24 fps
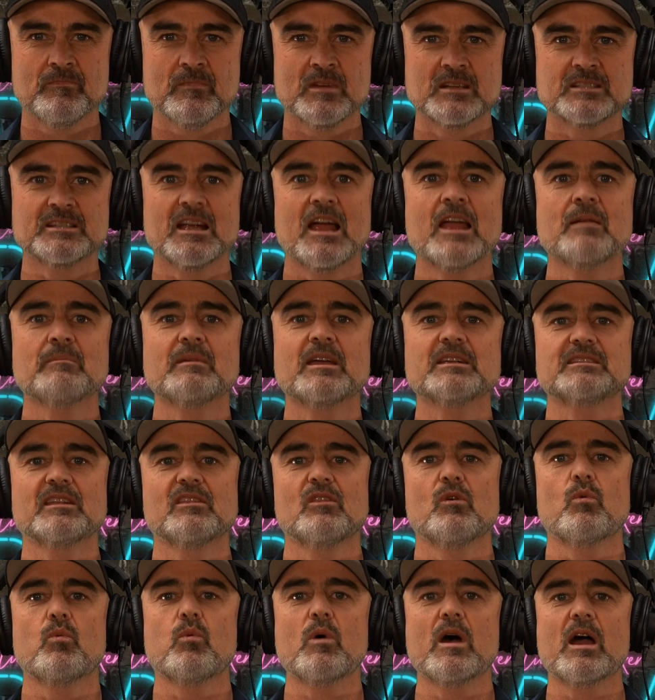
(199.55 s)
Shame gets in
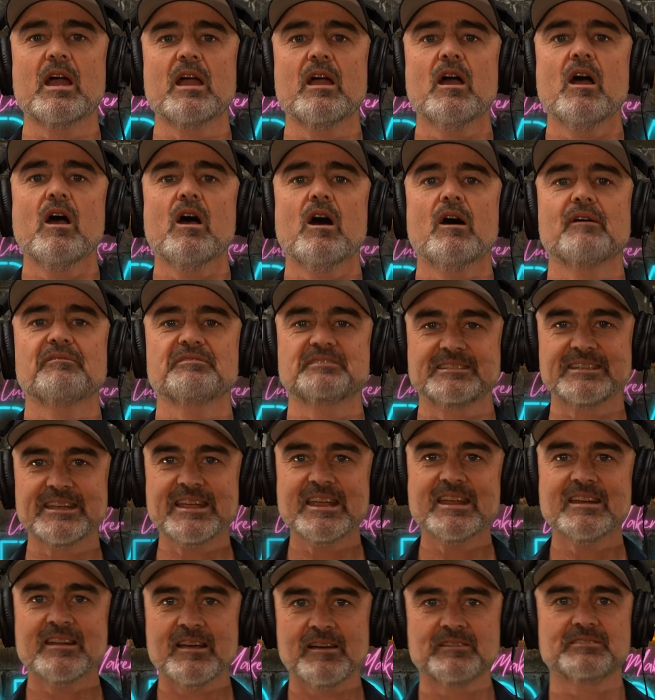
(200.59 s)
the way of
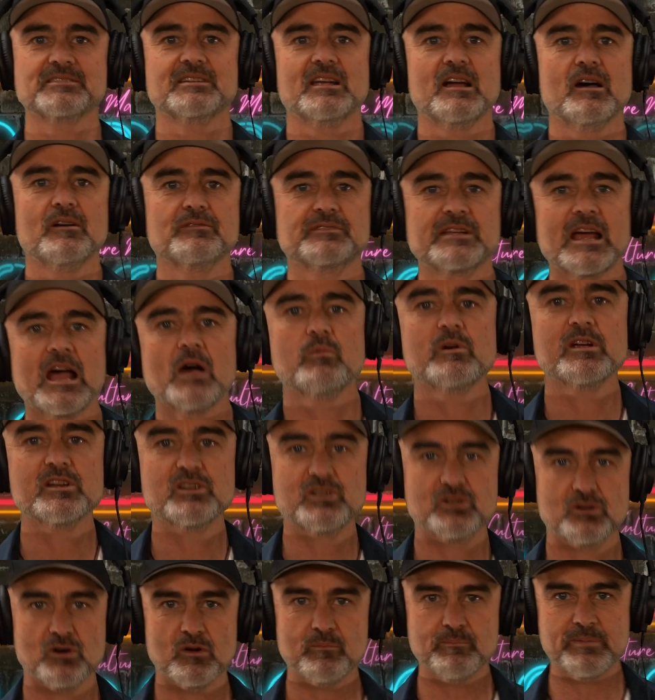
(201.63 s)
seeing ourselves how we
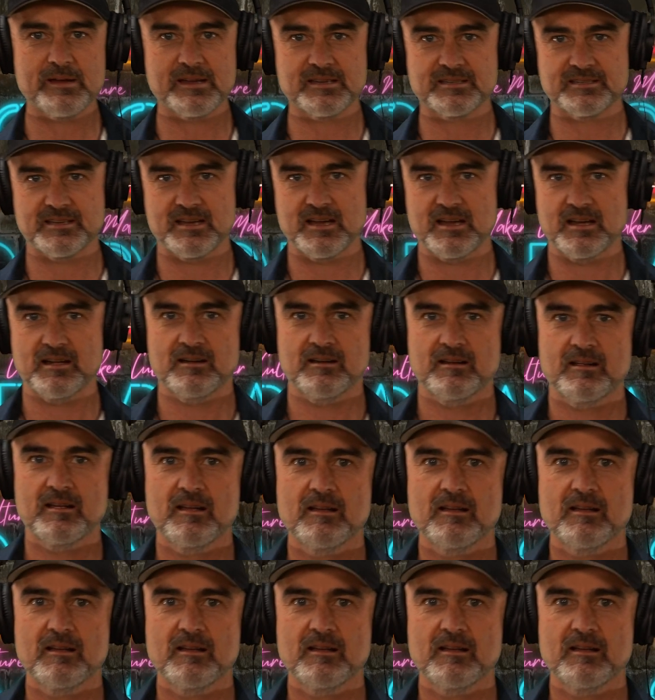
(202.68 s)
should be seen,